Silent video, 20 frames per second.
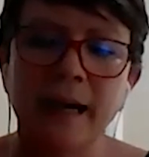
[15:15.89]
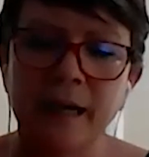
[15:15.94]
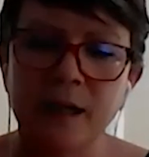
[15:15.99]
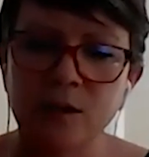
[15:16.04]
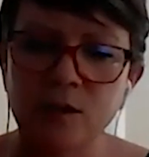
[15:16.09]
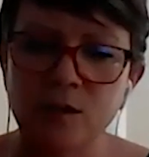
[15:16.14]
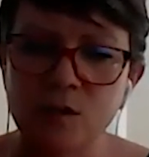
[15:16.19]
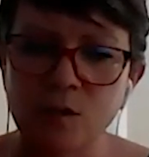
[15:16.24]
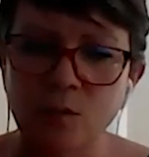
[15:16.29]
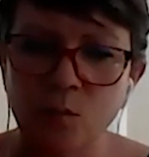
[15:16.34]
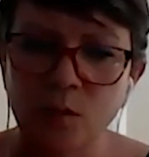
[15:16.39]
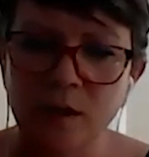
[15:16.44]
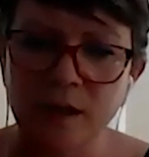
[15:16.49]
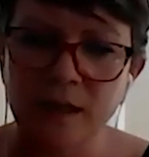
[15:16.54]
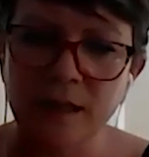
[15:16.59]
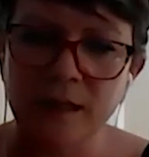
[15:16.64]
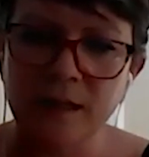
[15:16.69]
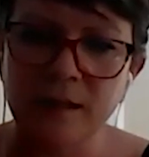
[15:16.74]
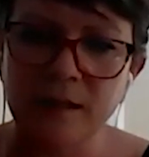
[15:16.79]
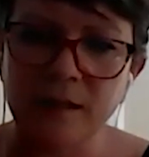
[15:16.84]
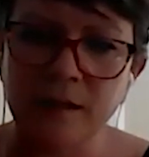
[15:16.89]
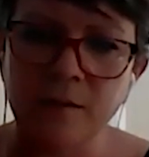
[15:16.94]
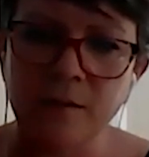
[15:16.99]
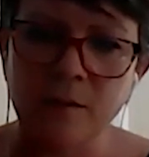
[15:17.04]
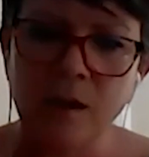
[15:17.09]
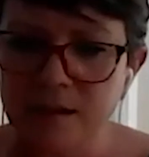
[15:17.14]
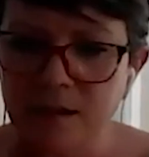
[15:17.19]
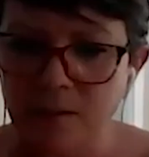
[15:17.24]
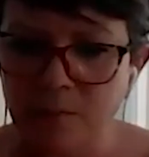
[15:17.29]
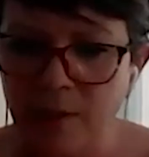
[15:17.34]
and we
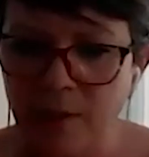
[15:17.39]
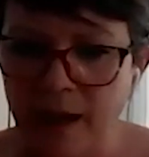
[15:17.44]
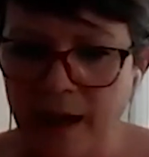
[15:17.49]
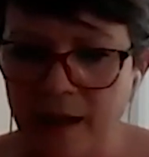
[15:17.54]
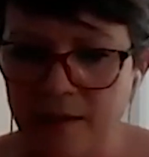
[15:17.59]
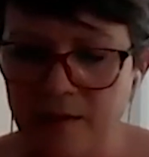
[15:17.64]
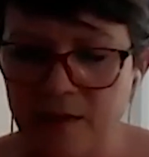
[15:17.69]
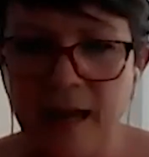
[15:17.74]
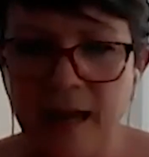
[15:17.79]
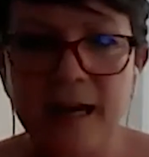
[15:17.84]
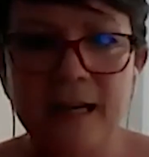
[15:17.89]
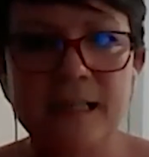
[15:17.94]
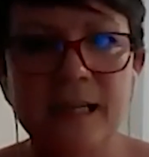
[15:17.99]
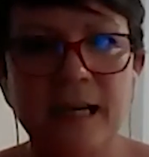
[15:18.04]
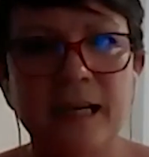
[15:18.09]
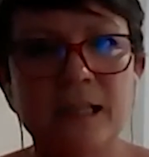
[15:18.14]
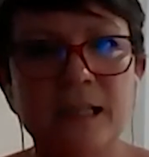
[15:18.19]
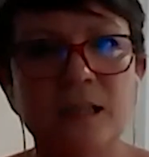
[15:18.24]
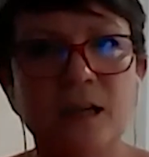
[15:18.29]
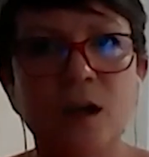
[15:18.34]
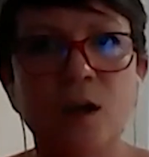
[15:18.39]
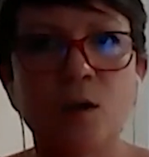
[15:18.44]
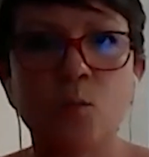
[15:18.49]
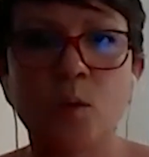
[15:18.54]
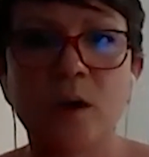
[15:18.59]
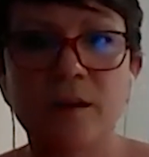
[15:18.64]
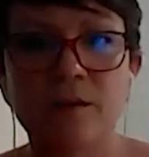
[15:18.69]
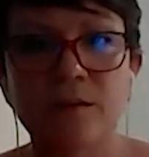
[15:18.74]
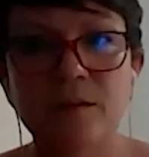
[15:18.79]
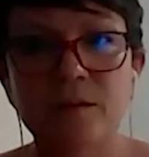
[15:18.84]
compared their data
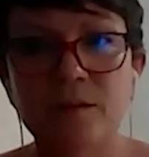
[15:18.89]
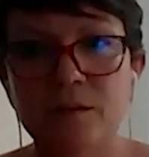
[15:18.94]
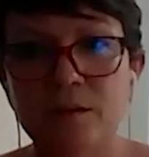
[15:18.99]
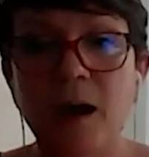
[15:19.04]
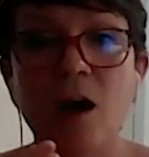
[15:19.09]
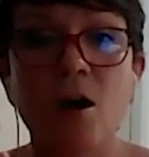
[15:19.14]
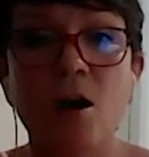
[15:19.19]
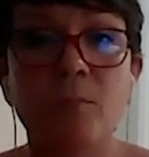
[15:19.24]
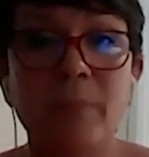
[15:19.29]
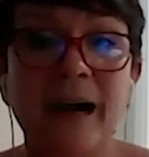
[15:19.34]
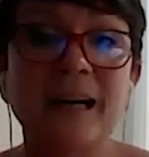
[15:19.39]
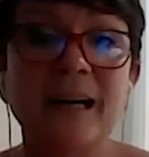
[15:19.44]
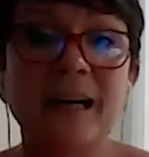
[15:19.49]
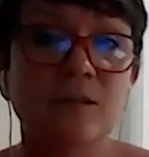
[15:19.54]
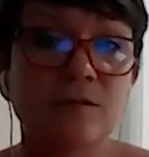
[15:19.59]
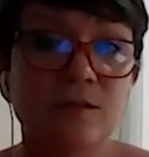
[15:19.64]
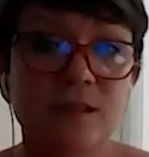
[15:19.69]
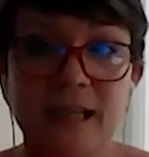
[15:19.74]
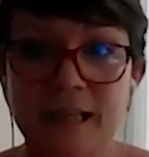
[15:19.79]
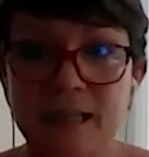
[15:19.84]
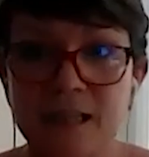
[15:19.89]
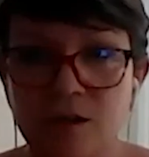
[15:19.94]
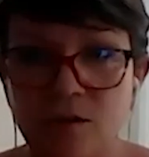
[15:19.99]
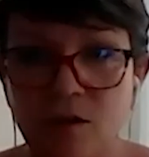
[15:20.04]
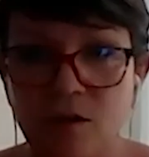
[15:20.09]
with our bank of data,